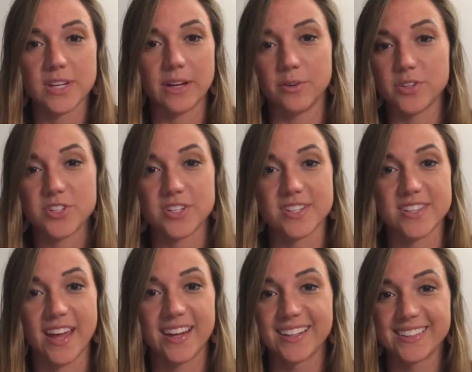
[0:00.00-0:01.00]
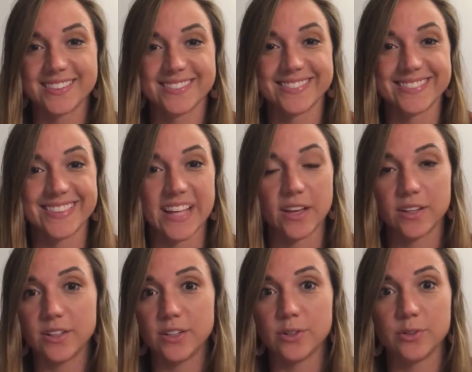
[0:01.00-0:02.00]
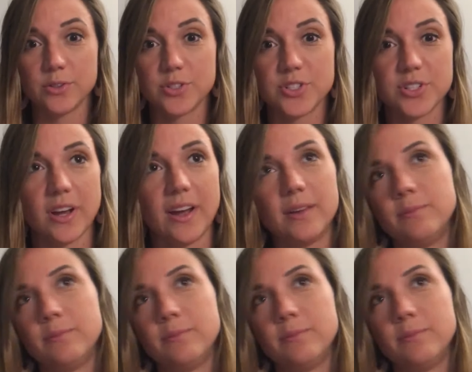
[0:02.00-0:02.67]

It was just like a huge,